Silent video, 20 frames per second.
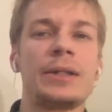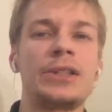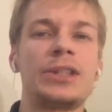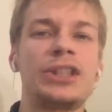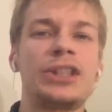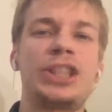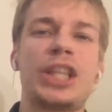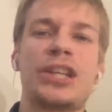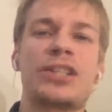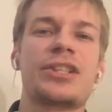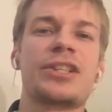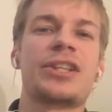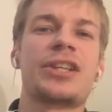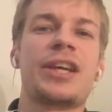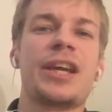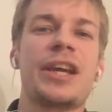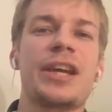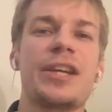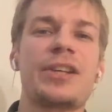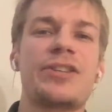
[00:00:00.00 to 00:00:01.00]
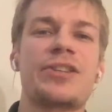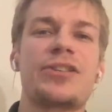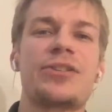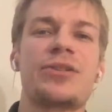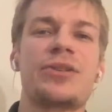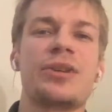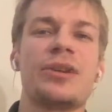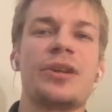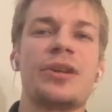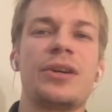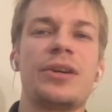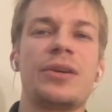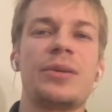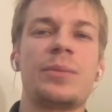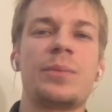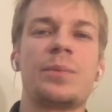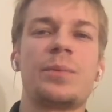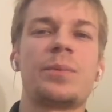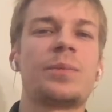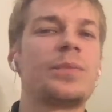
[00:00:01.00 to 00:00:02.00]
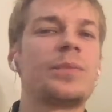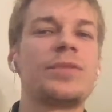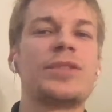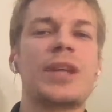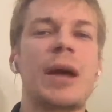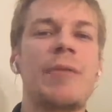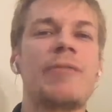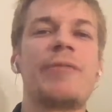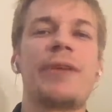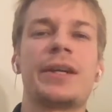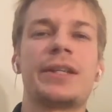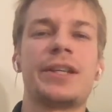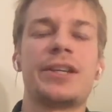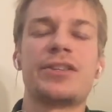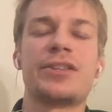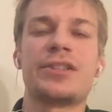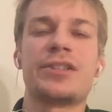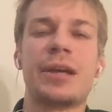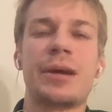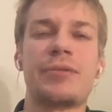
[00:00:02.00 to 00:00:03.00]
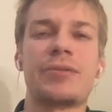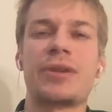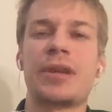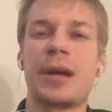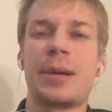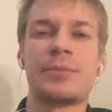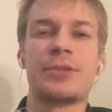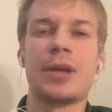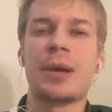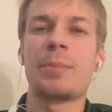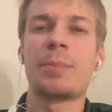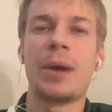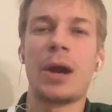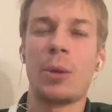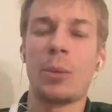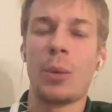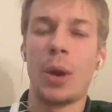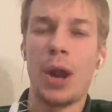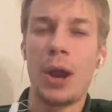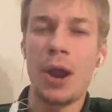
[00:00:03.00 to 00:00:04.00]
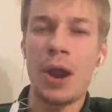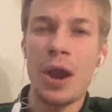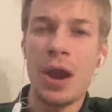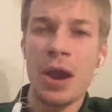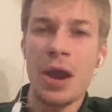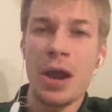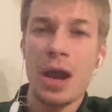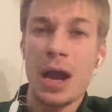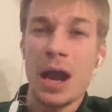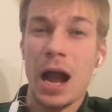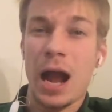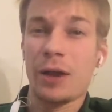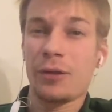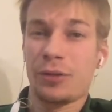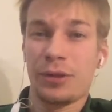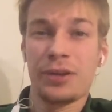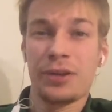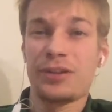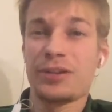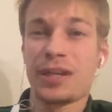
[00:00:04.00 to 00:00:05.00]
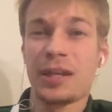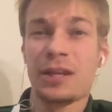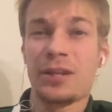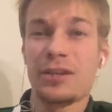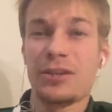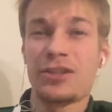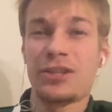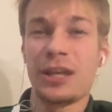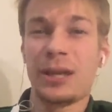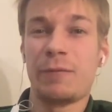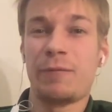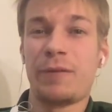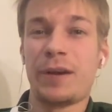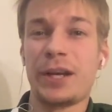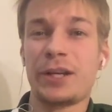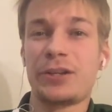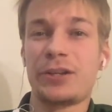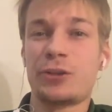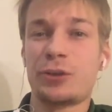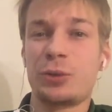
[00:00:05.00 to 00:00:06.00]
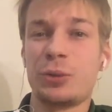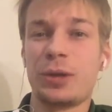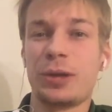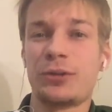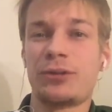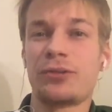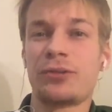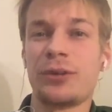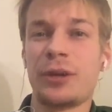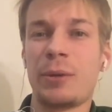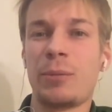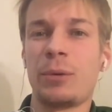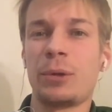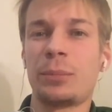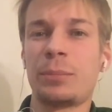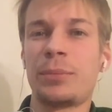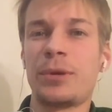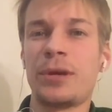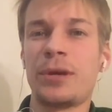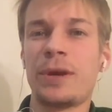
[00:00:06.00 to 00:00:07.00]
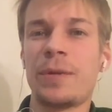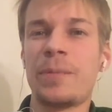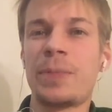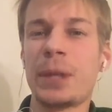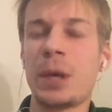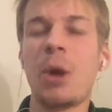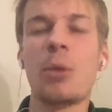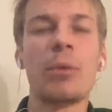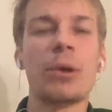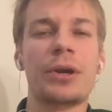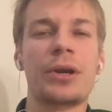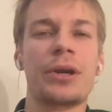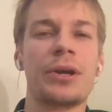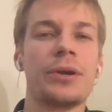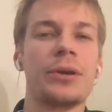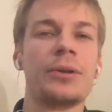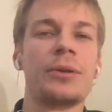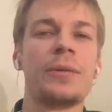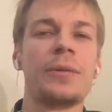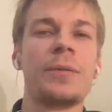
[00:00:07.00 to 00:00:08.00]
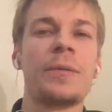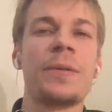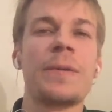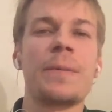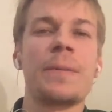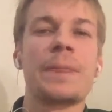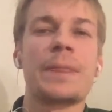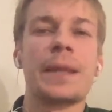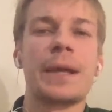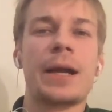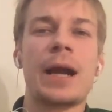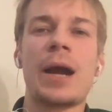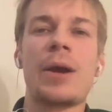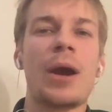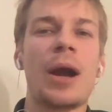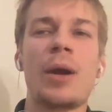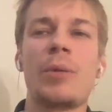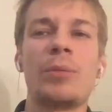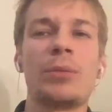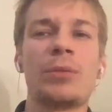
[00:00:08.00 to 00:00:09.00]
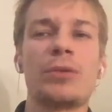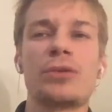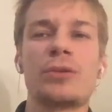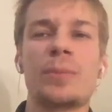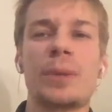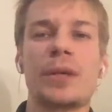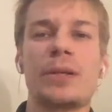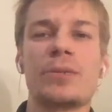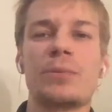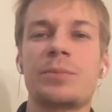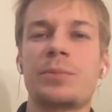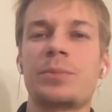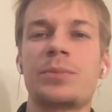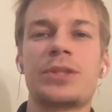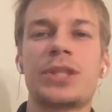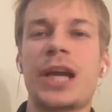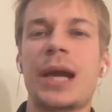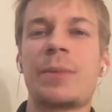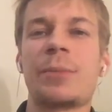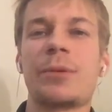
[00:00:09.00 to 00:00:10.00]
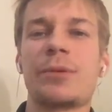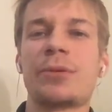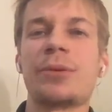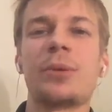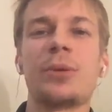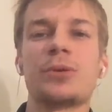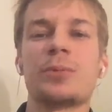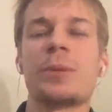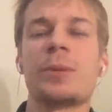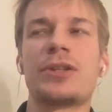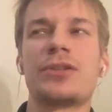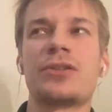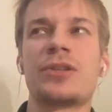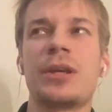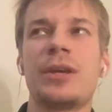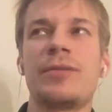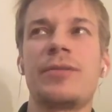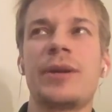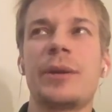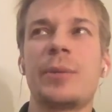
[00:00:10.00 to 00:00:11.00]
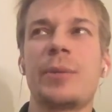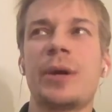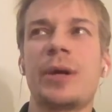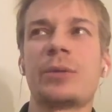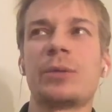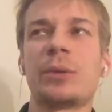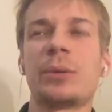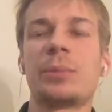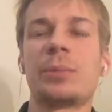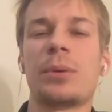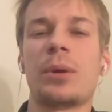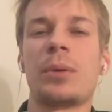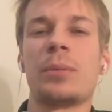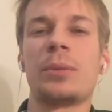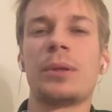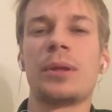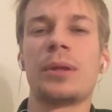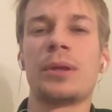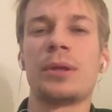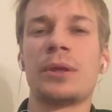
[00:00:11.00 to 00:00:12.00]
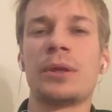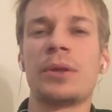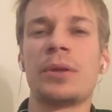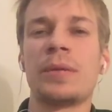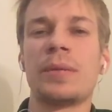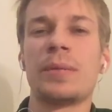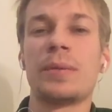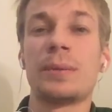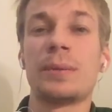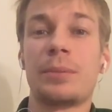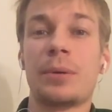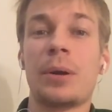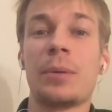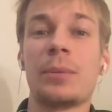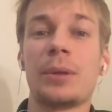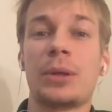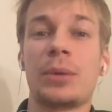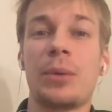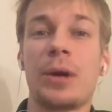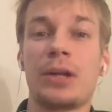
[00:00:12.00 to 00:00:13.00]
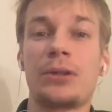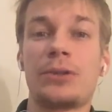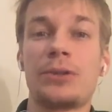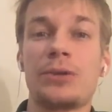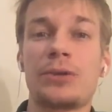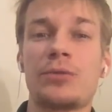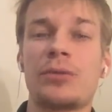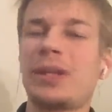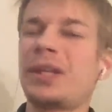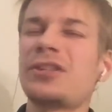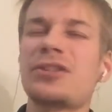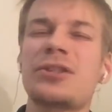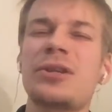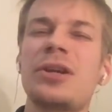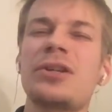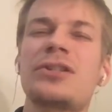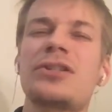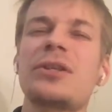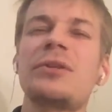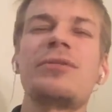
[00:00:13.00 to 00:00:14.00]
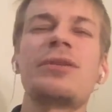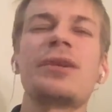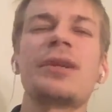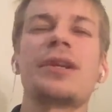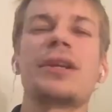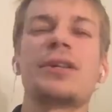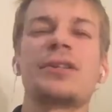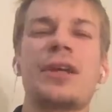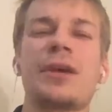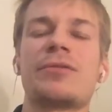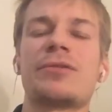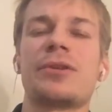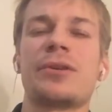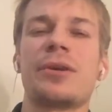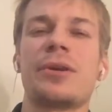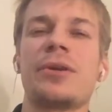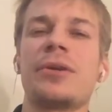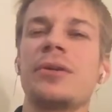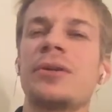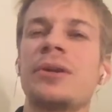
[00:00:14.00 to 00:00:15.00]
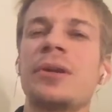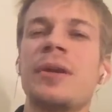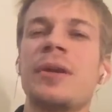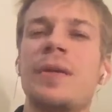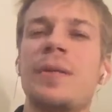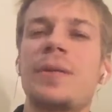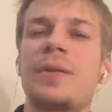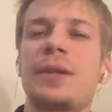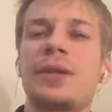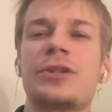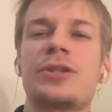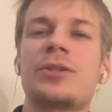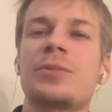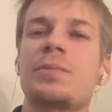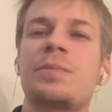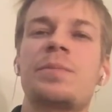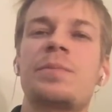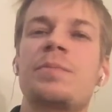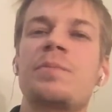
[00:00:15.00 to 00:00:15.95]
just in case some finance stuff comes up my way. I think CFA 2 and 3 would be overkill. I wouldn't spend time on those, but CFA 1 would probably quite useful. It's not difficult after all. It's